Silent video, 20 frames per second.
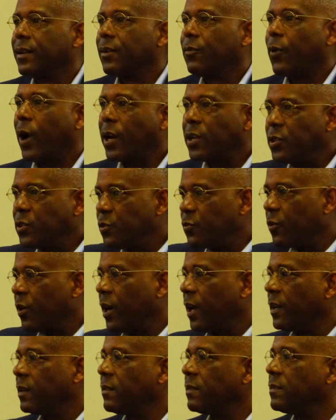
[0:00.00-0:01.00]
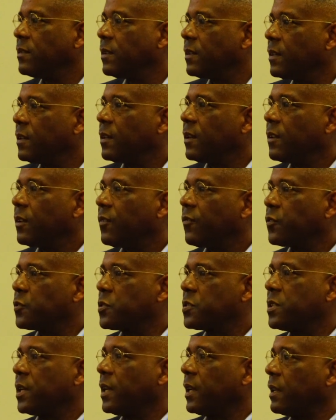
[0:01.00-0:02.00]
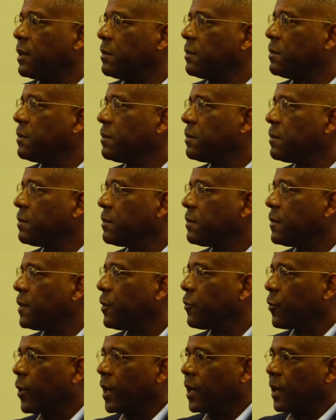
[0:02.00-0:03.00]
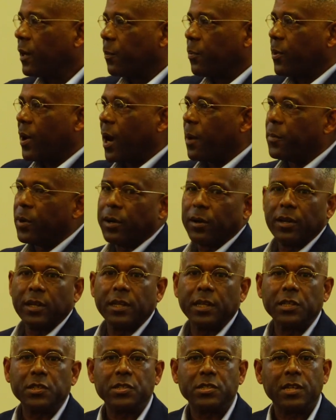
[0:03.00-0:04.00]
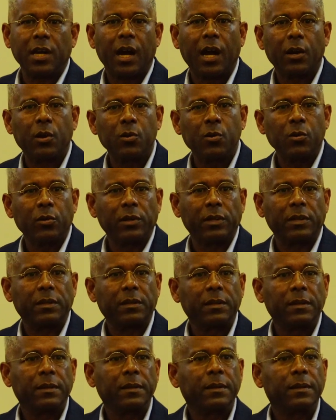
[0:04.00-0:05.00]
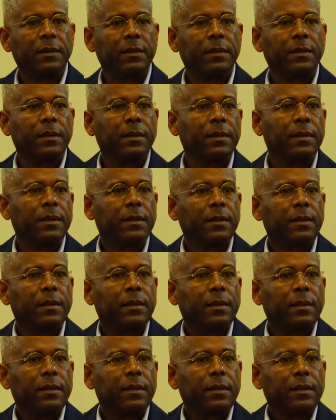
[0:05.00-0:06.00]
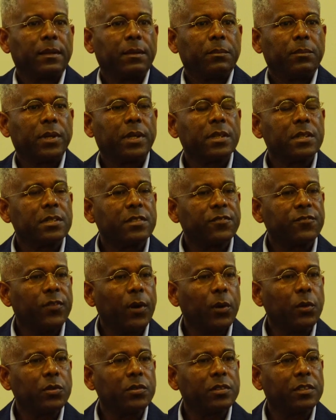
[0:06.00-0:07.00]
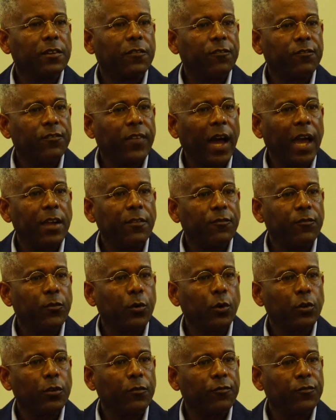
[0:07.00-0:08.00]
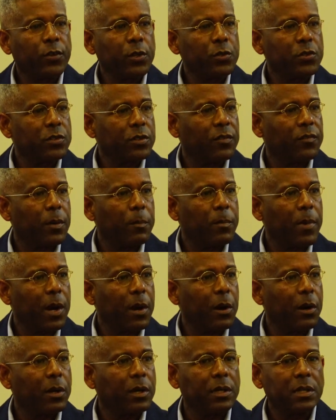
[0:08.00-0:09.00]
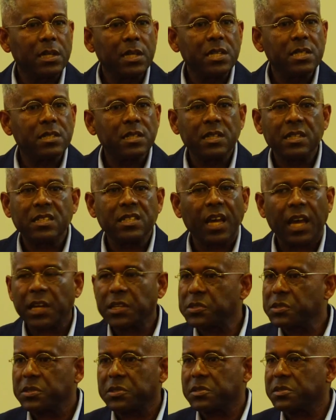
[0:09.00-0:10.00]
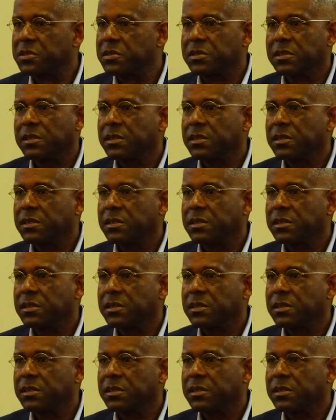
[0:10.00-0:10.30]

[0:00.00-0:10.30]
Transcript: Why didn't you run for Senate? Run in a primary against John Cornyn? Because, folks, the fight for the future of America is in Texas.